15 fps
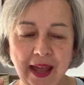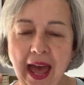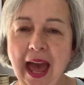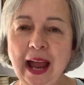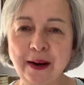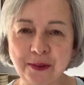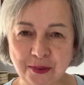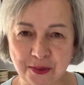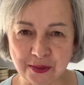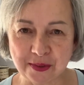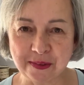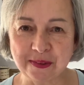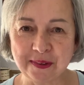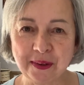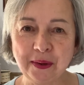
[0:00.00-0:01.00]

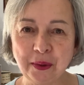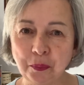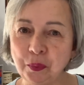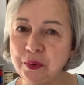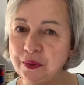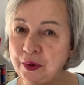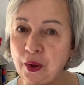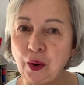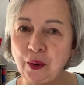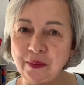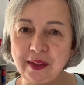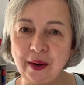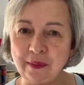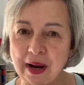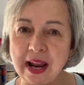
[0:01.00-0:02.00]
actors would go
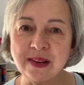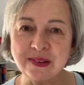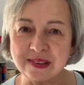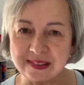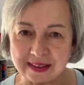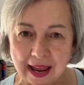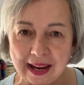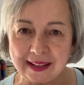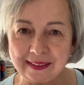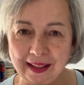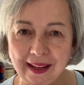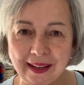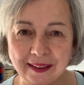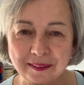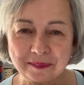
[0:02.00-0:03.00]
there and stay
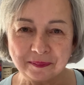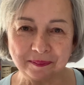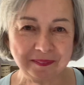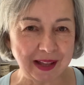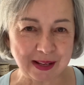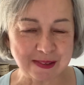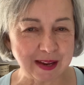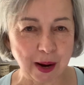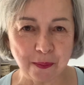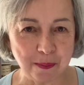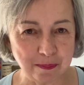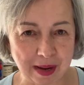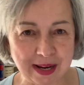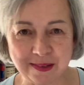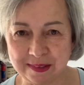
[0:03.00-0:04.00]
there. That's how
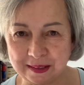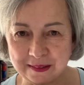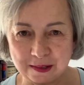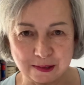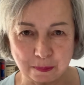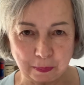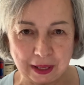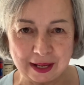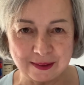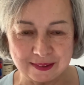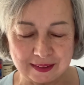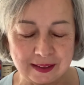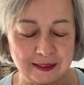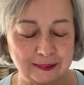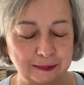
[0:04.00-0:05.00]
amazing this place
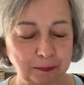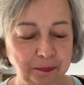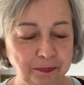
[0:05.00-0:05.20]
is.